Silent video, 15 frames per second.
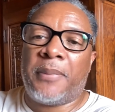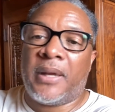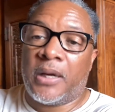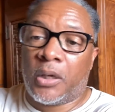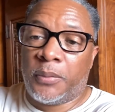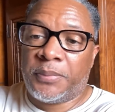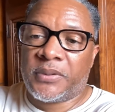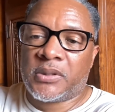
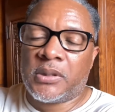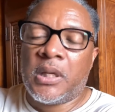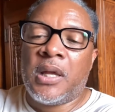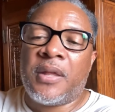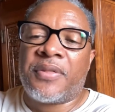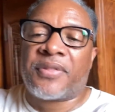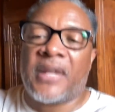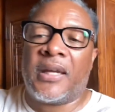helps.
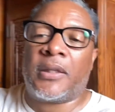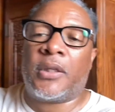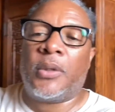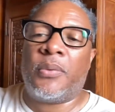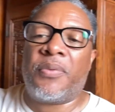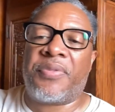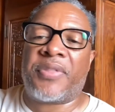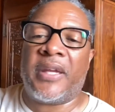Thank
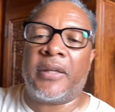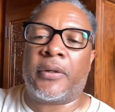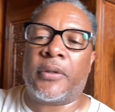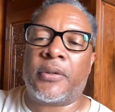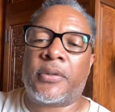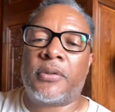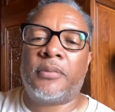you, thinkers.